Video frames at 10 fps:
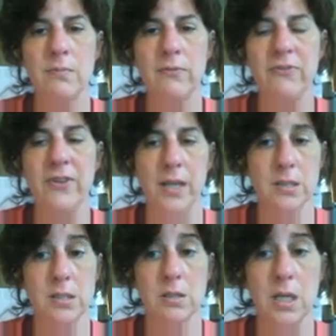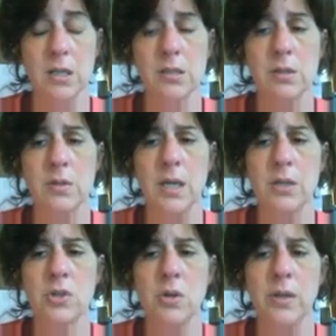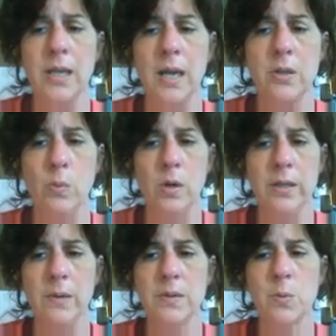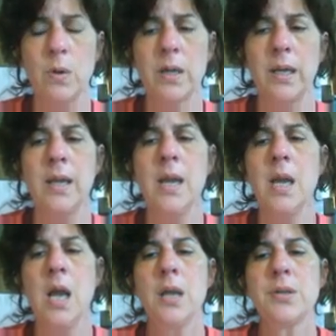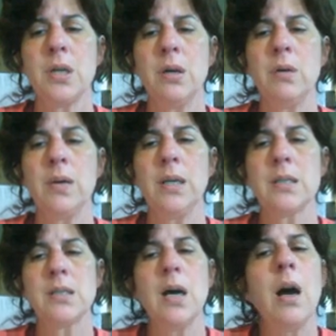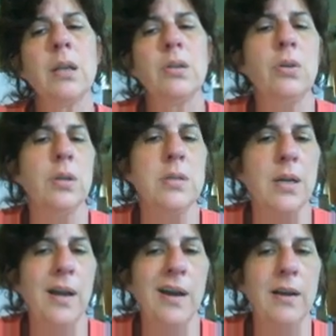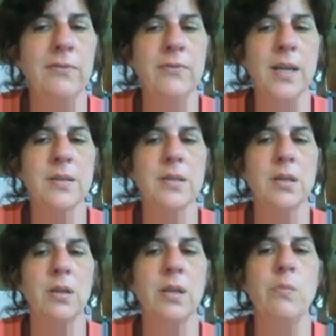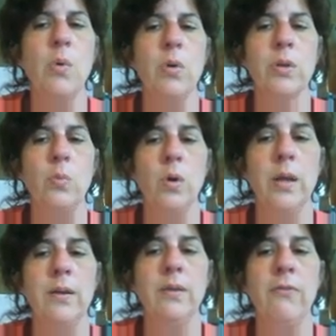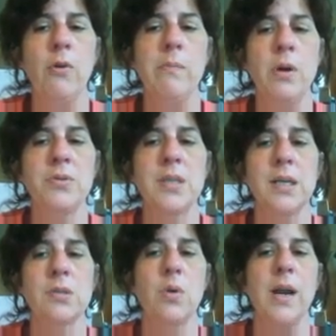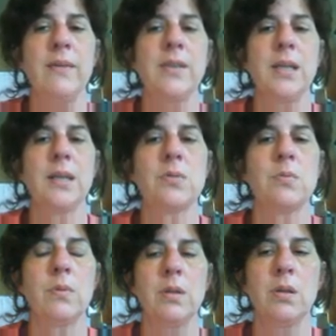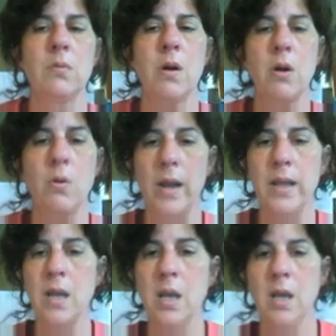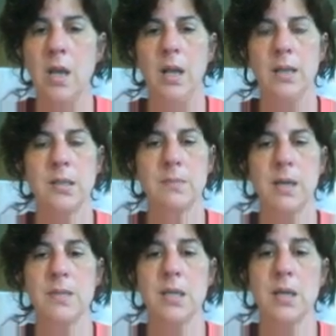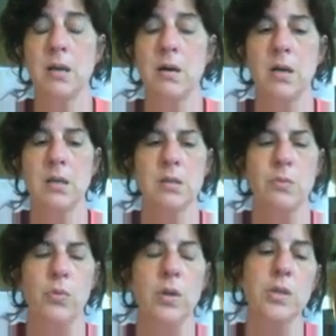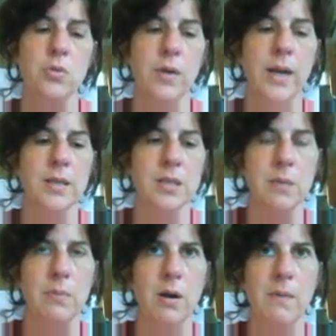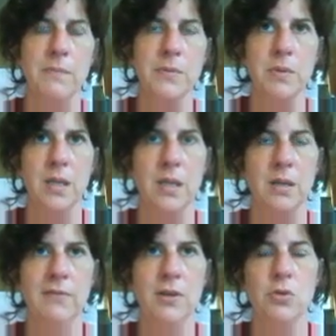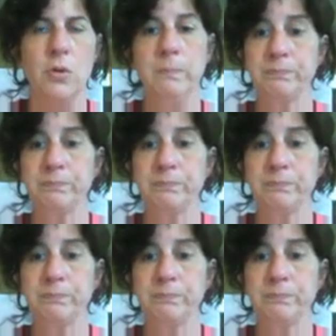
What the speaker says: fixed, okay, so that she only had the one that was working. So it's not good to have necessarily more than one for most things or have things the wrong way. And sometimes it can cause some really drastic problems with the individual.